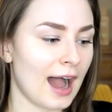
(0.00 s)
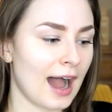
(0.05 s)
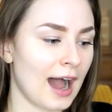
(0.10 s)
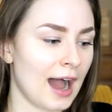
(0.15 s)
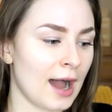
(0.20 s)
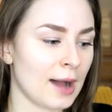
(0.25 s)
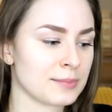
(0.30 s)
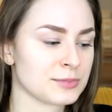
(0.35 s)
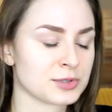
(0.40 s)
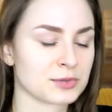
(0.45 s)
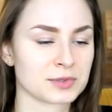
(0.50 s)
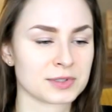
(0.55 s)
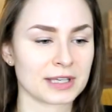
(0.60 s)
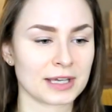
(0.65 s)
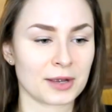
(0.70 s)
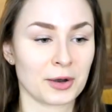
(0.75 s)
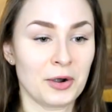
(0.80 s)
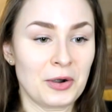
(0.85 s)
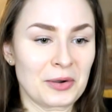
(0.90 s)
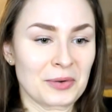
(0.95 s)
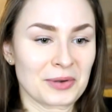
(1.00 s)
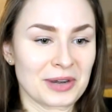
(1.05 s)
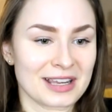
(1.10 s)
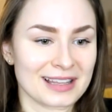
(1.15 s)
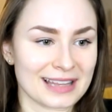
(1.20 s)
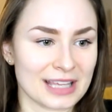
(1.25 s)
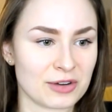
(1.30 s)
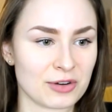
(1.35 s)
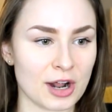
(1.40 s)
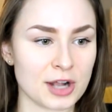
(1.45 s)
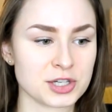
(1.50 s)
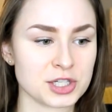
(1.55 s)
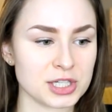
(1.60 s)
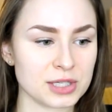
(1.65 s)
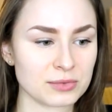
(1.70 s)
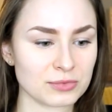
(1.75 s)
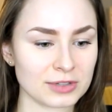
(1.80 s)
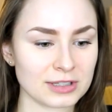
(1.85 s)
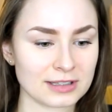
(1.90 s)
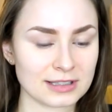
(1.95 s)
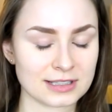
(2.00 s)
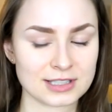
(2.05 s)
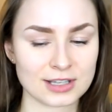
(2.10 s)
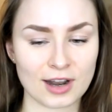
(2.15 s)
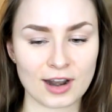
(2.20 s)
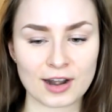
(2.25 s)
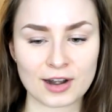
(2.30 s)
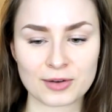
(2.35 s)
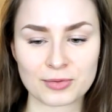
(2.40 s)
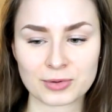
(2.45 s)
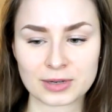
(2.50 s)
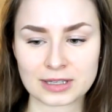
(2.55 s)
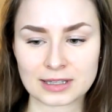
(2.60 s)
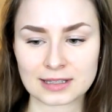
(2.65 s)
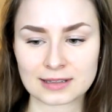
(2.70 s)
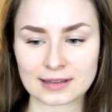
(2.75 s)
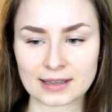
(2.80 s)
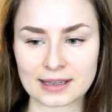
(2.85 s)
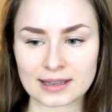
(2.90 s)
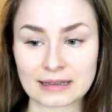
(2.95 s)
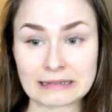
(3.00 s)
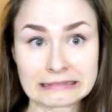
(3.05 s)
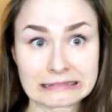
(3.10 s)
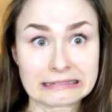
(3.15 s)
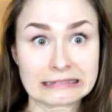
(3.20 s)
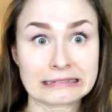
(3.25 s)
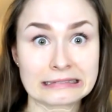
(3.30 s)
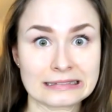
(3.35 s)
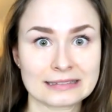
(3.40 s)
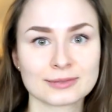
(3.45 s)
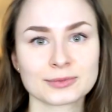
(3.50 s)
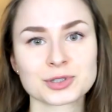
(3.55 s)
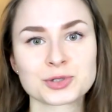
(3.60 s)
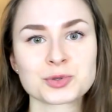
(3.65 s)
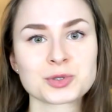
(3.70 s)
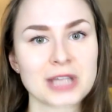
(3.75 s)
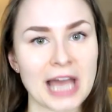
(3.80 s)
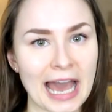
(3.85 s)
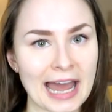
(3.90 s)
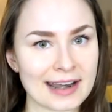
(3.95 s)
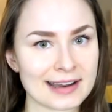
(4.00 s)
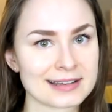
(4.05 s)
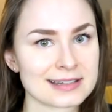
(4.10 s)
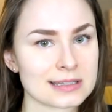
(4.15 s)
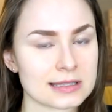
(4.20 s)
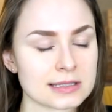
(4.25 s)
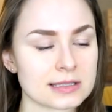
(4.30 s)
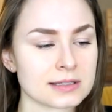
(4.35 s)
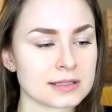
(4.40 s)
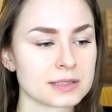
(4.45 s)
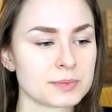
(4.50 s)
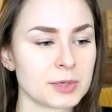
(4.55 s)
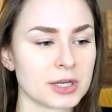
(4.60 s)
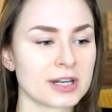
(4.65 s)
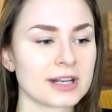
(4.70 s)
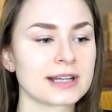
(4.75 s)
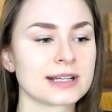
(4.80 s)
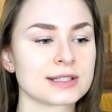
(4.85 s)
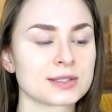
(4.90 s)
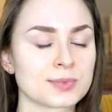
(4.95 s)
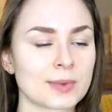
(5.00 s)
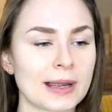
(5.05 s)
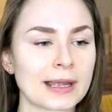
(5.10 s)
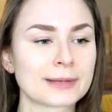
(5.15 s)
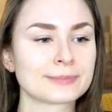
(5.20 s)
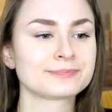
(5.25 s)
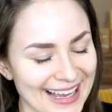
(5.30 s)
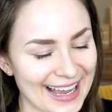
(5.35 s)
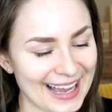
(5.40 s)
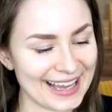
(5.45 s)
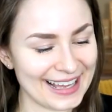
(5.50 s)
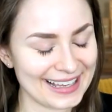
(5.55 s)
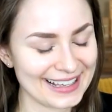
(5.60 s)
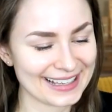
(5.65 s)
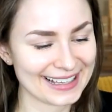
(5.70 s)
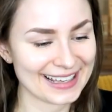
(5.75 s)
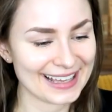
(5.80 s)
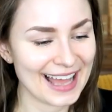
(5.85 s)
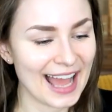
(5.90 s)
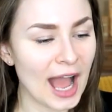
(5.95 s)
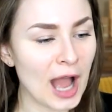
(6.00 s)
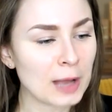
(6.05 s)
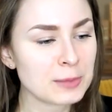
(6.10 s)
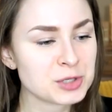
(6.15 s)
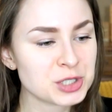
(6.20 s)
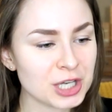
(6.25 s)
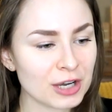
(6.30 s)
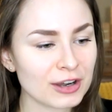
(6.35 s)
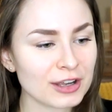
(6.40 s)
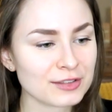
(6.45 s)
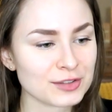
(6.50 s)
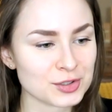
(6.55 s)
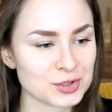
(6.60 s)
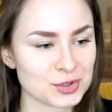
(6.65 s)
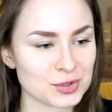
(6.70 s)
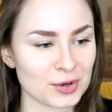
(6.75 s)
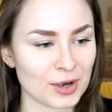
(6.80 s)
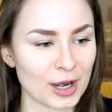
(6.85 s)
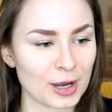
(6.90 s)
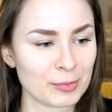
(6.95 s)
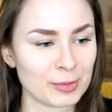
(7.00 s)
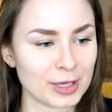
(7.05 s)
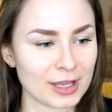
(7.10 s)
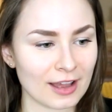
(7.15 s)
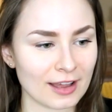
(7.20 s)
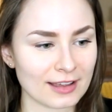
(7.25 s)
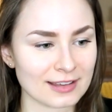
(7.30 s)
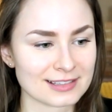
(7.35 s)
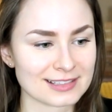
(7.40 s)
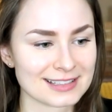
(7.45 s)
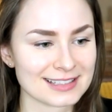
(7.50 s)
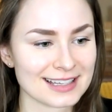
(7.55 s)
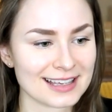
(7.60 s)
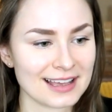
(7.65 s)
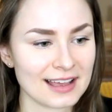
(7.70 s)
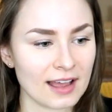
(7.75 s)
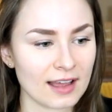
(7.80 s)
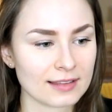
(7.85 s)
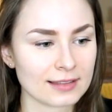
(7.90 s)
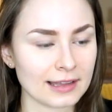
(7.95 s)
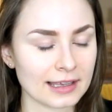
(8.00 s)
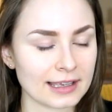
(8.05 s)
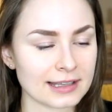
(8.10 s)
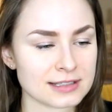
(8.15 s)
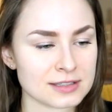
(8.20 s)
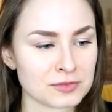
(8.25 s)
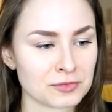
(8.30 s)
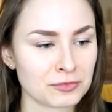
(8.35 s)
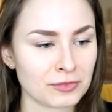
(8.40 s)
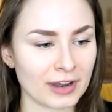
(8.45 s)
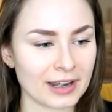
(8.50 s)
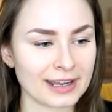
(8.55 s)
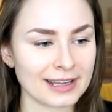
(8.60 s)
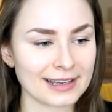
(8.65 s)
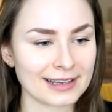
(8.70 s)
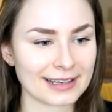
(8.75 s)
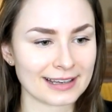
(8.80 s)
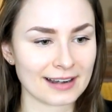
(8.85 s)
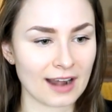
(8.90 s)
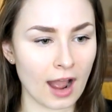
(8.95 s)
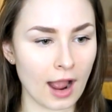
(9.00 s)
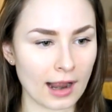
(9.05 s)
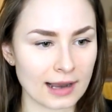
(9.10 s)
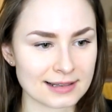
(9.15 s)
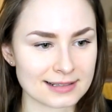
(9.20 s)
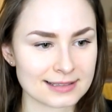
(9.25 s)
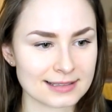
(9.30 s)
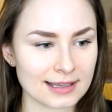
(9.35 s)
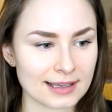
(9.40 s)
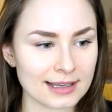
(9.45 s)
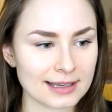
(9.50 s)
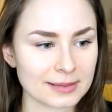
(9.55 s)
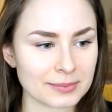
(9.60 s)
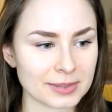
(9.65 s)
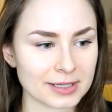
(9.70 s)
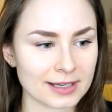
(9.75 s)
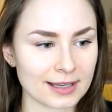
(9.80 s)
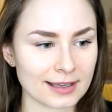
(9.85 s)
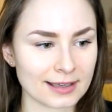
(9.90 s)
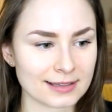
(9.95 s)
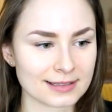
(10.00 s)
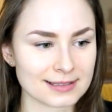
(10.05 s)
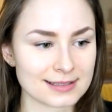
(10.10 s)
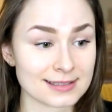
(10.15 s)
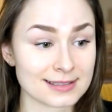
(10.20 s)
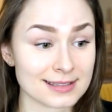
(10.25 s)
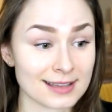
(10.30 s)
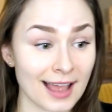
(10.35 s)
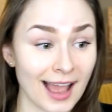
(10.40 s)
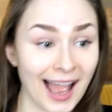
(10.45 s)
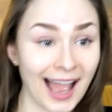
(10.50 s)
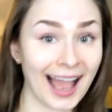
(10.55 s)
So it was like really grungy, really dark, really like, ooh, which was adding to this experience, right? I'm sharing this story because like it's funny in hindsight because